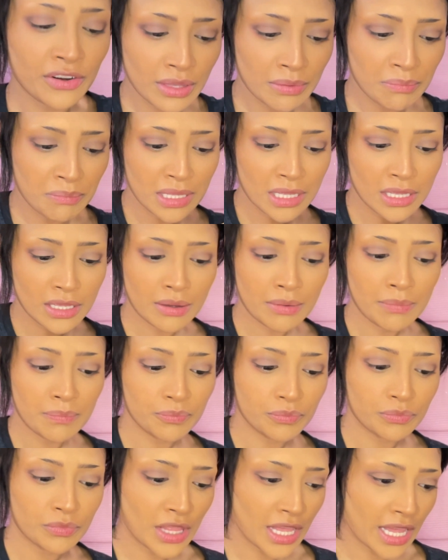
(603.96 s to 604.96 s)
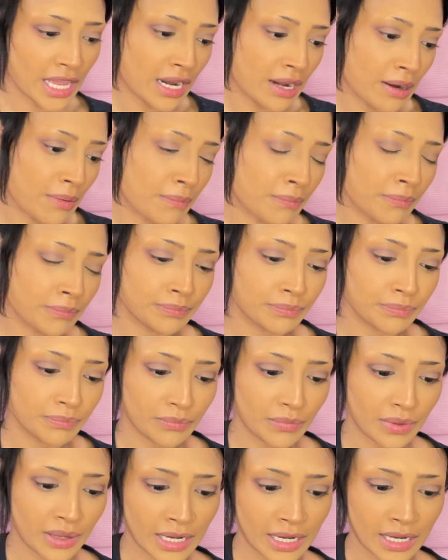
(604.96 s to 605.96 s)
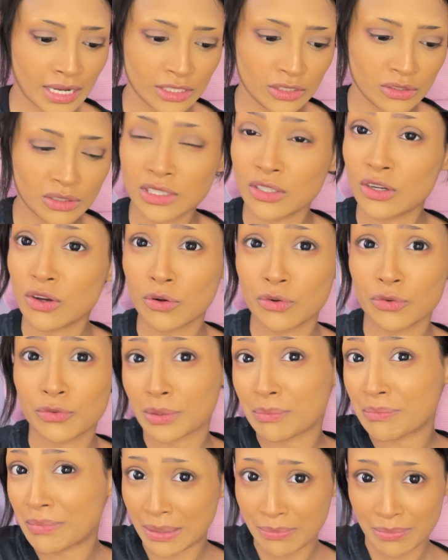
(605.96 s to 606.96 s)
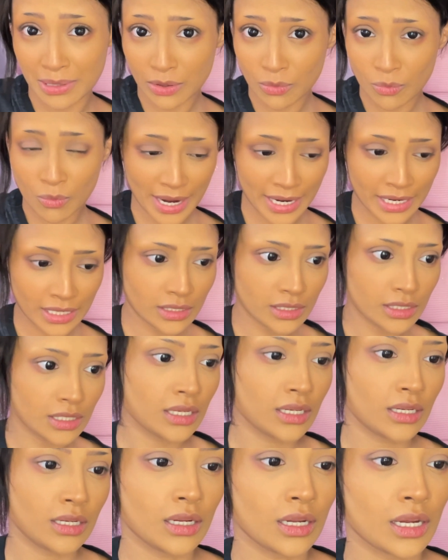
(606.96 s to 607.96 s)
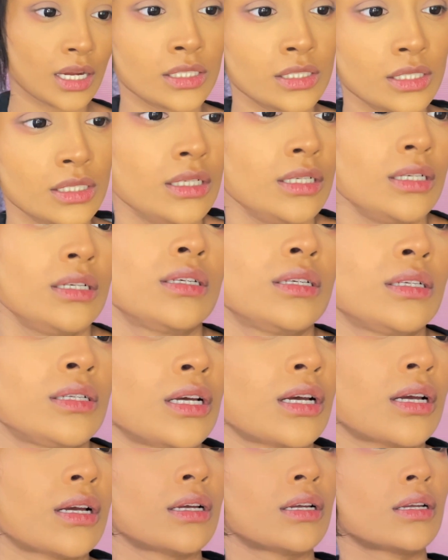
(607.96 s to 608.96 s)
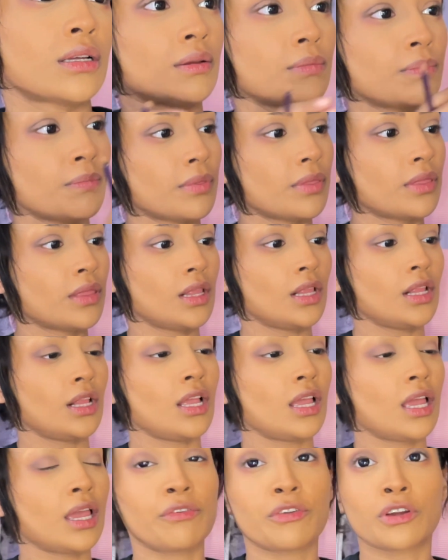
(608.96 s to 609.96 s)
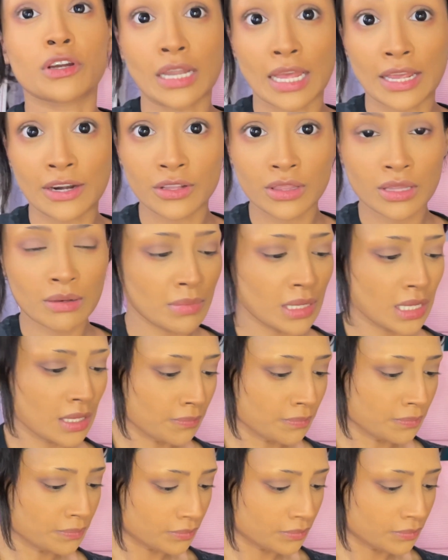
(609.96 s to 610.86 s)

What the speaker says: than me, then you can go for maybe a white. Actually, look. If you're lighter than me,